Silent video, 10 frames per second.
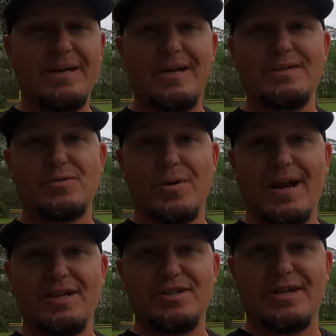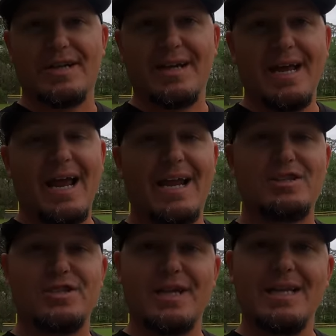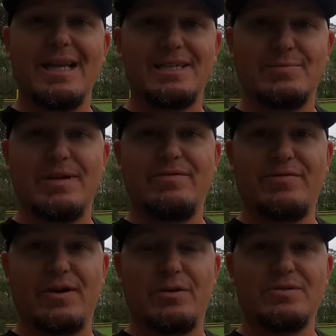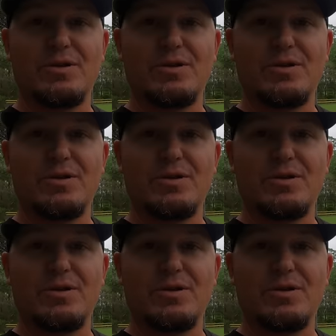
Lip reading: is ranching, and she lets me film.